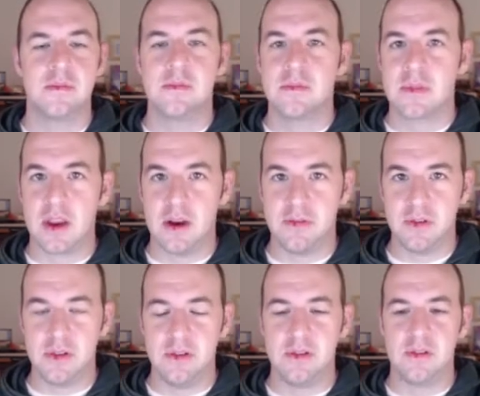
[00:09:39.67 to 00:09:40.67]

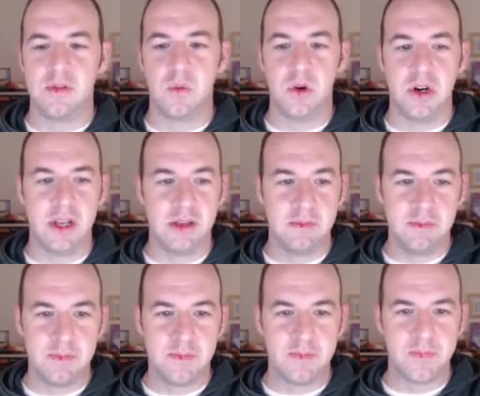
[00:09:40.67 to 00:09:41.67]
Careful wording.
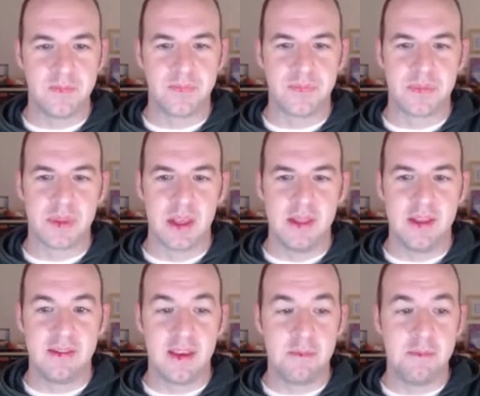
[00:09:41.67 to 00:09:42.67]
They
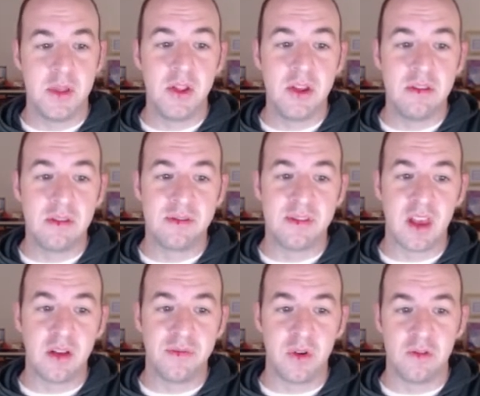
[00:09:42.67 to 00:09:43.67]
say millions of cell
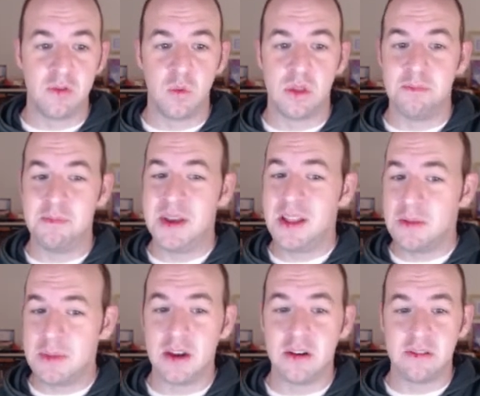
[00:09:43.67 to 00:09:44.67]
phones with
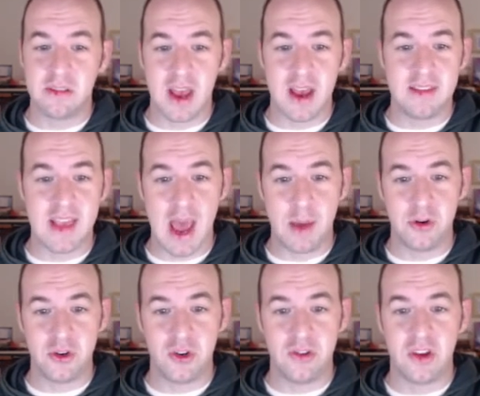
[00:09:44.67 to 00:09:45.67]
millimeter-sized
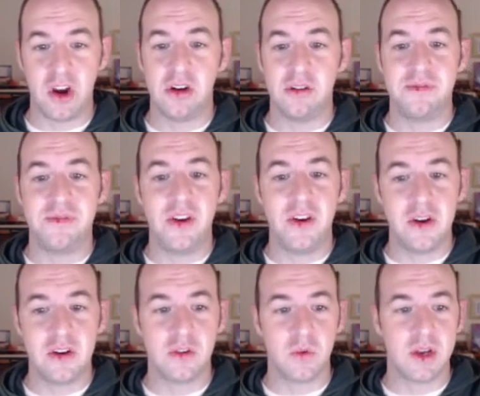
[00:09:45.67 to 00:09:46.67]
apertures are inferior
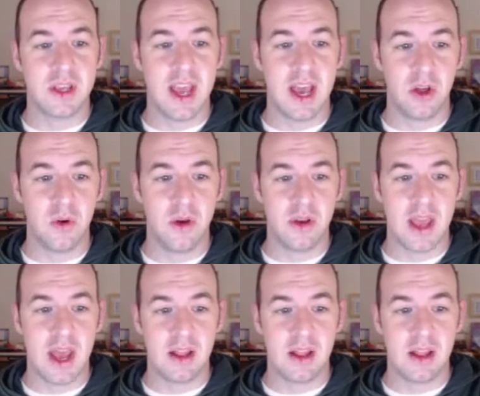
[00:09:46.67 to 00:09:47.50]
to what Galileo